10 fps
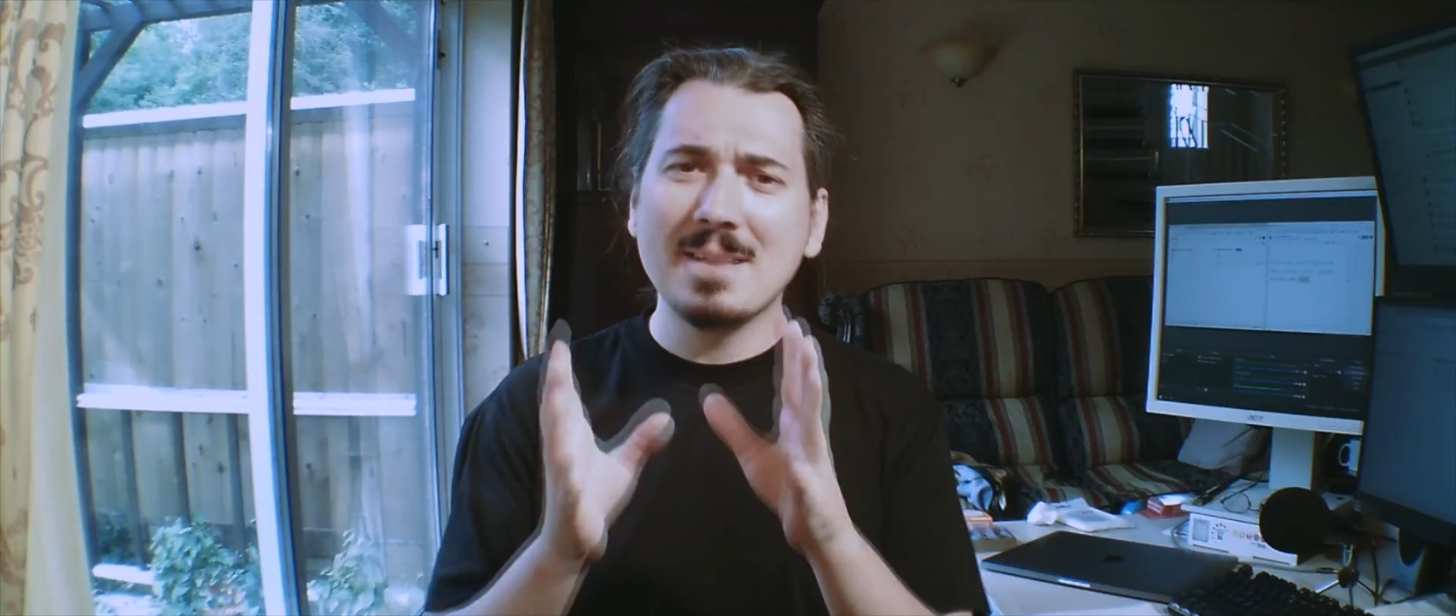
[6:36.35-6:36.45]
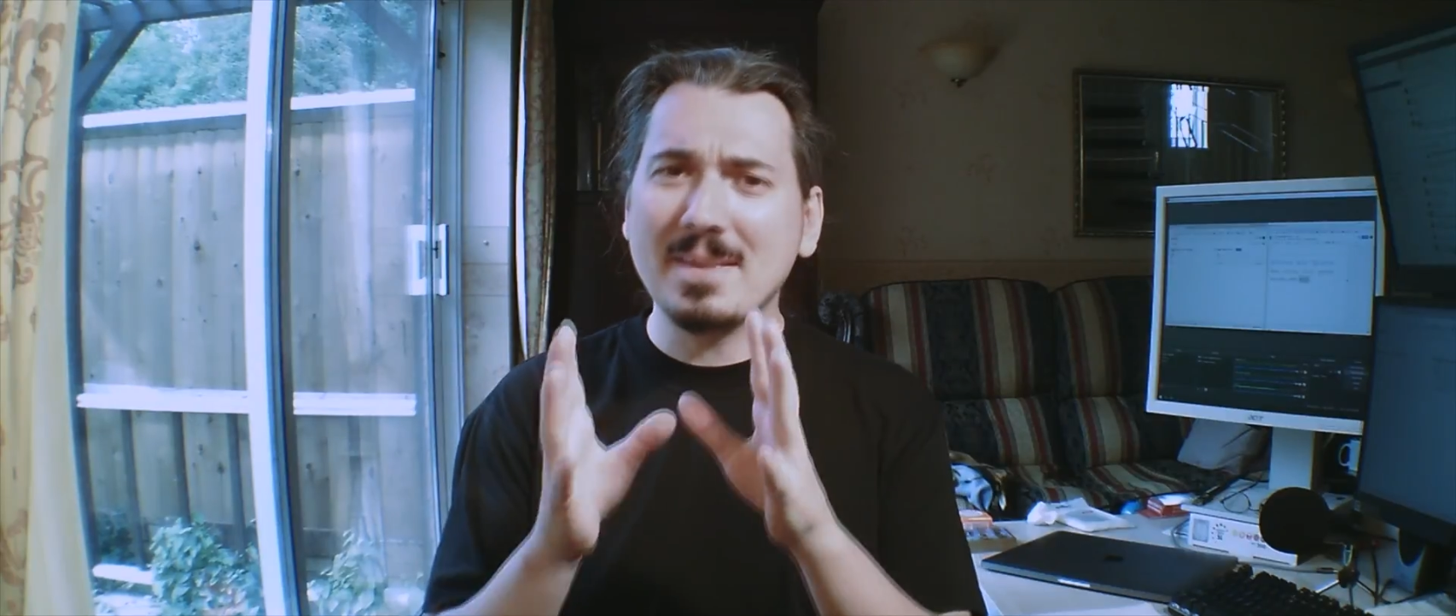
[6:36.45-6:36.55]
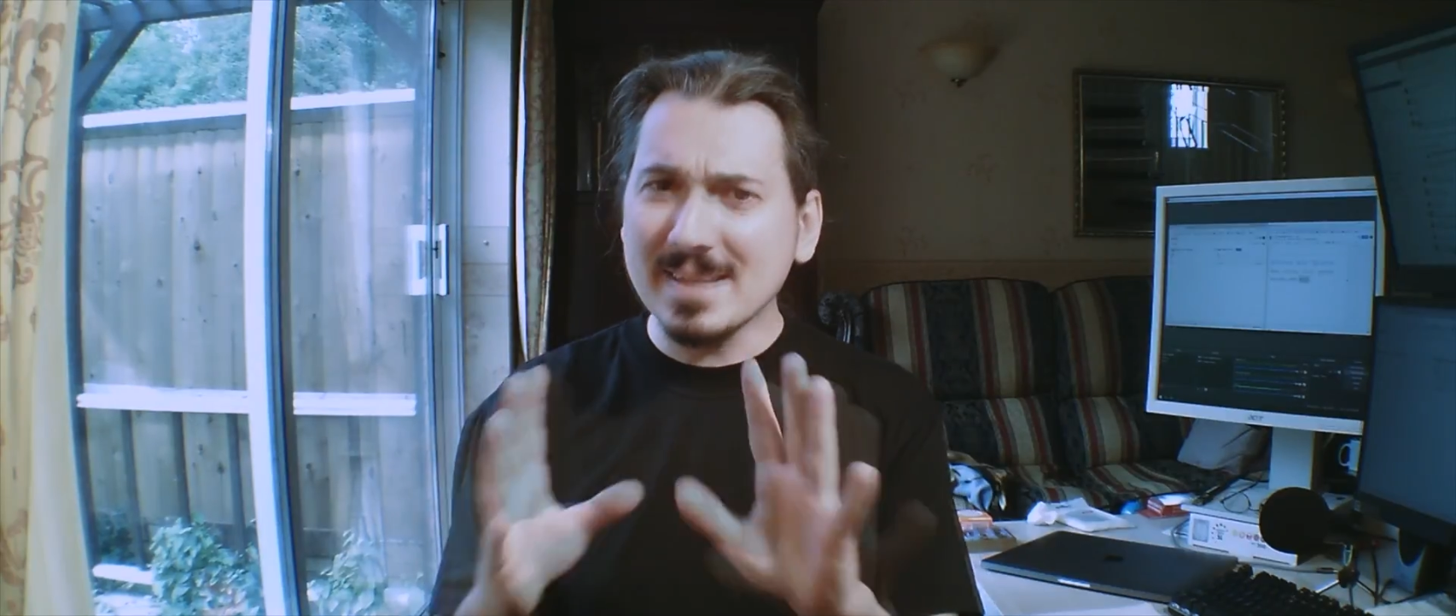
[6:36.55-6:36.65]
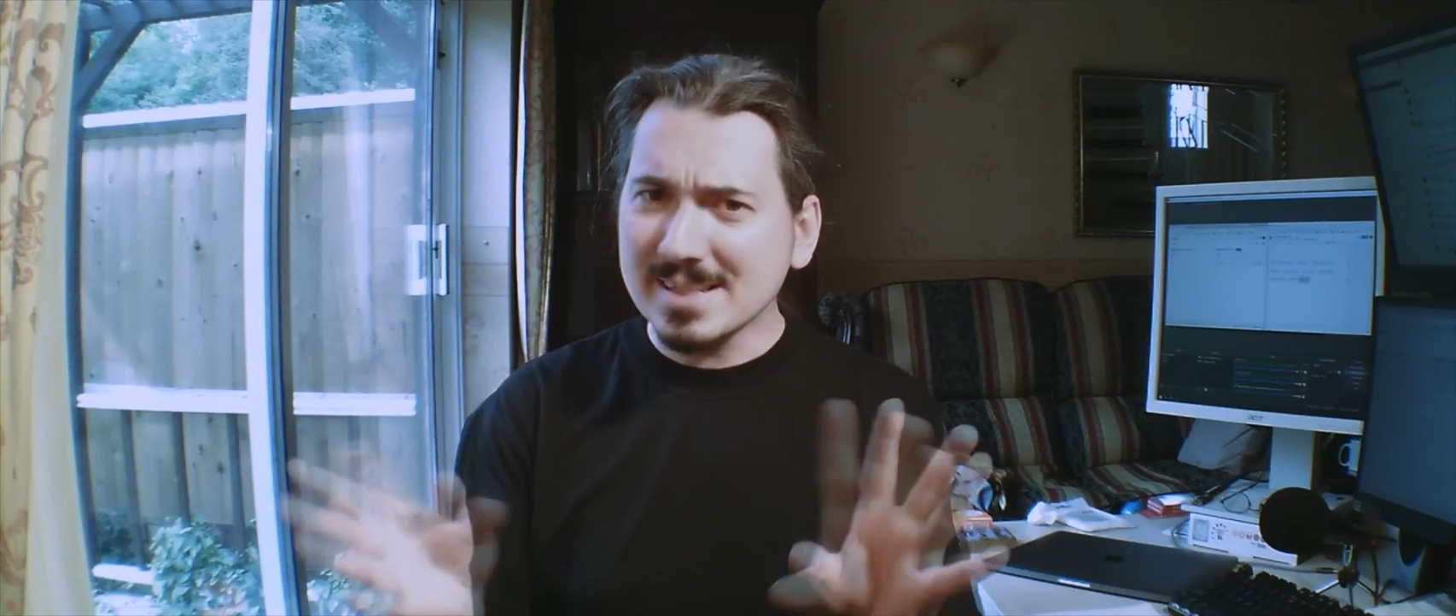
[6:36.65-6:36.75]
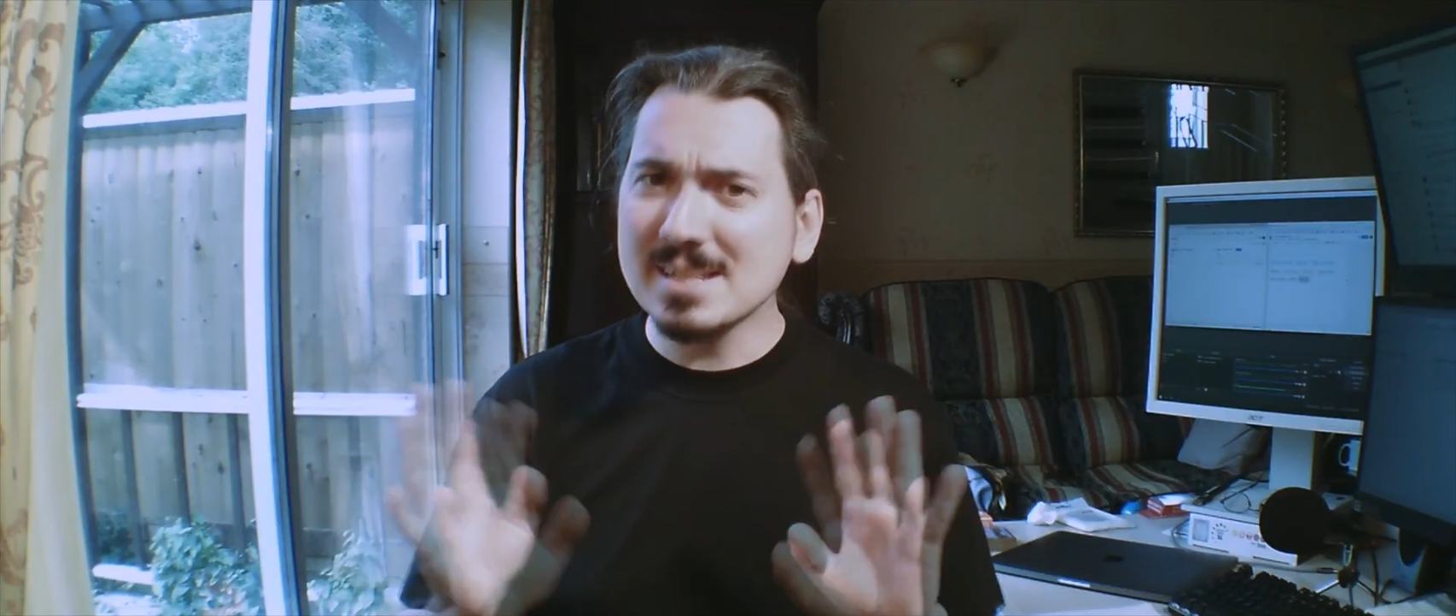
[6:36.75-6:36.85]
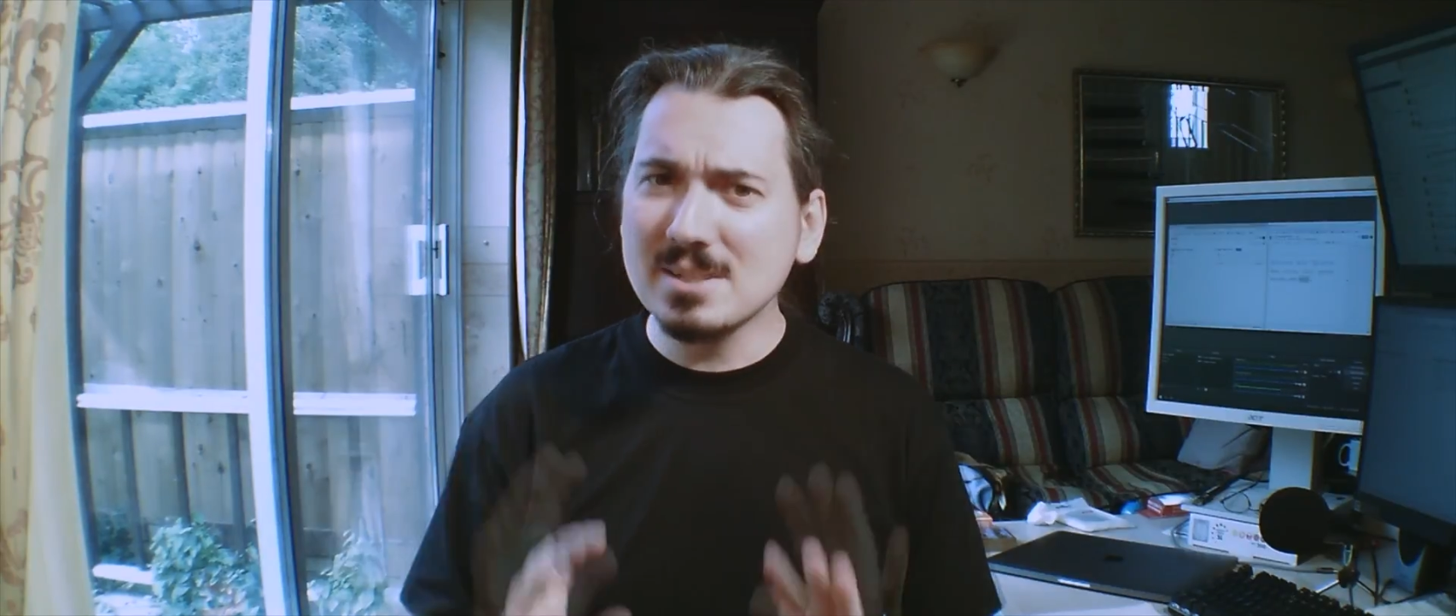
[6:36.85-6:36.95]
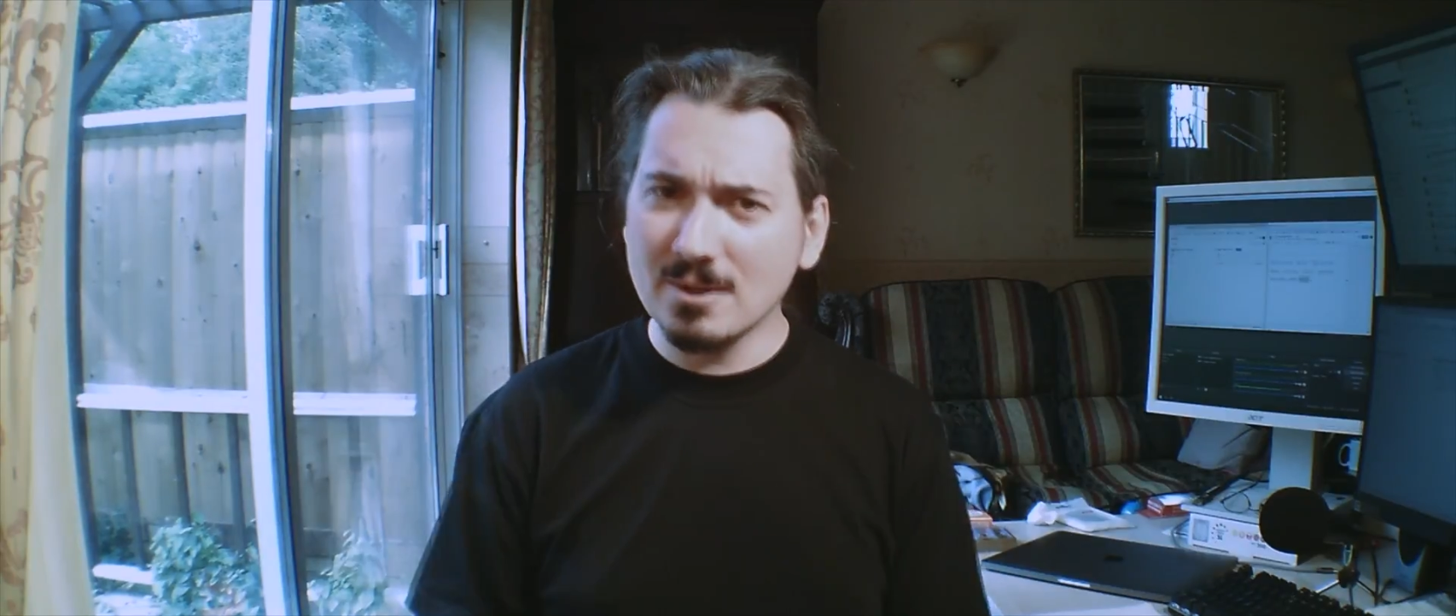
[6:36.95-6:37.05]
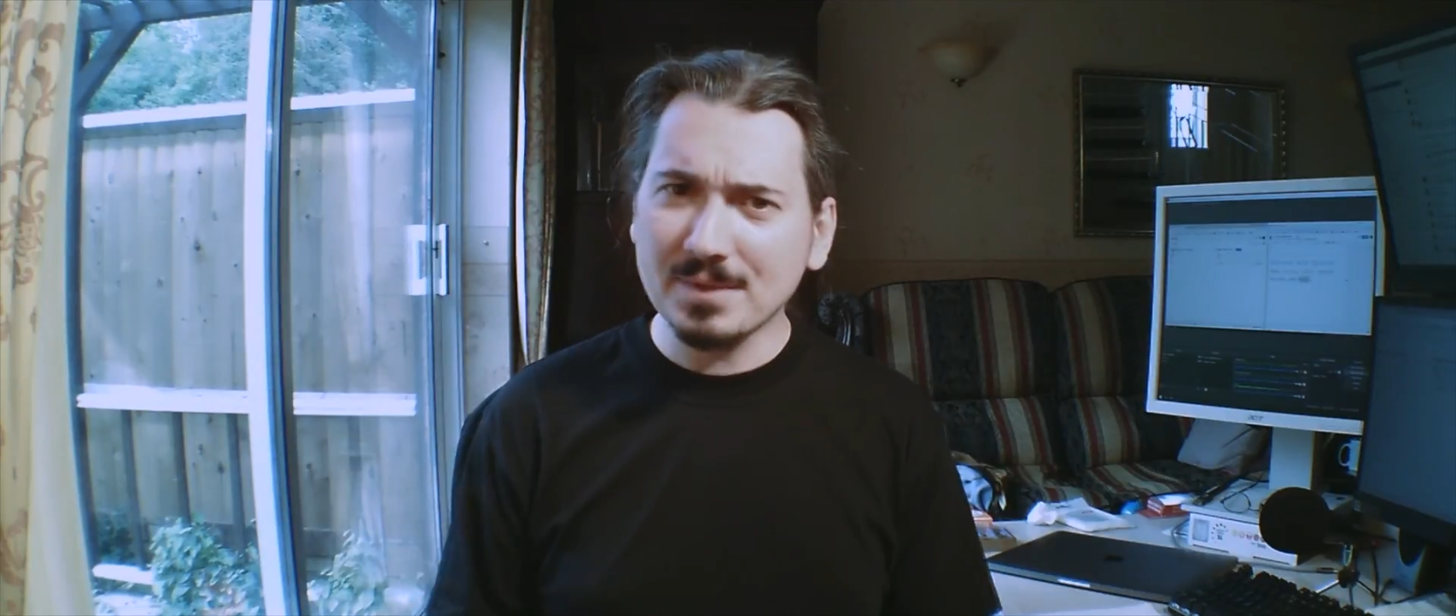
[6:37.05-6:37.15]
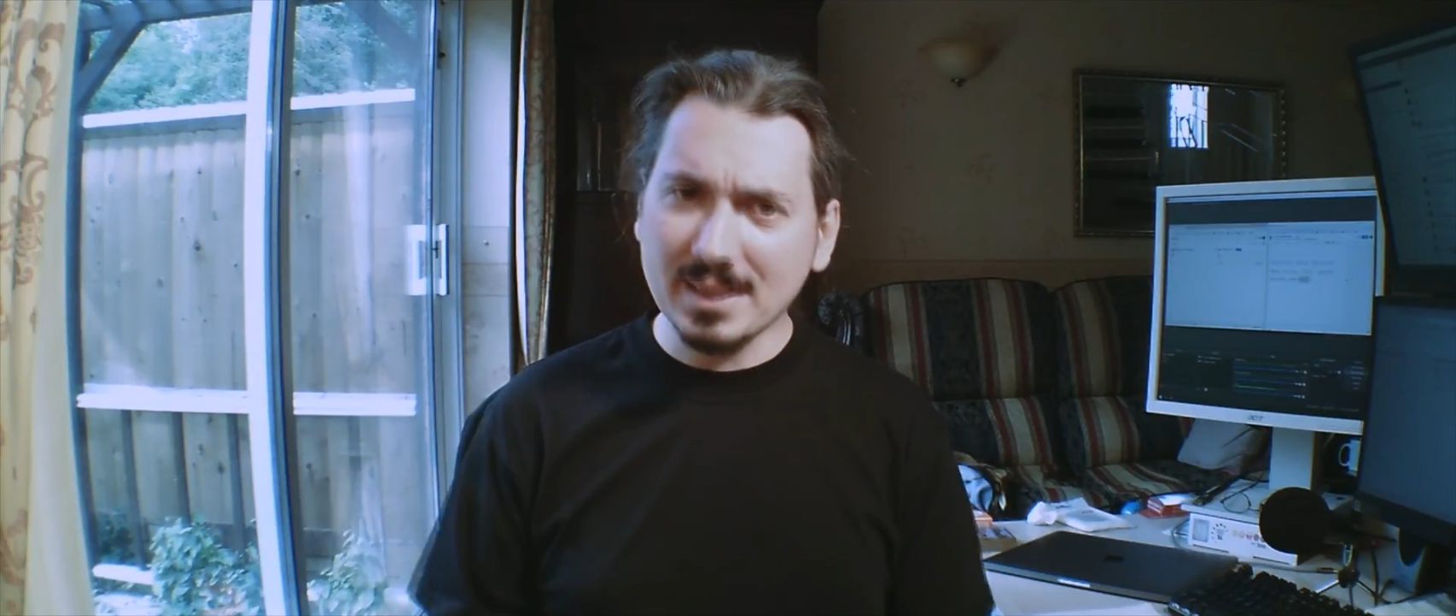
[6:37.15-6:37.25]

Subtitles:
that this is not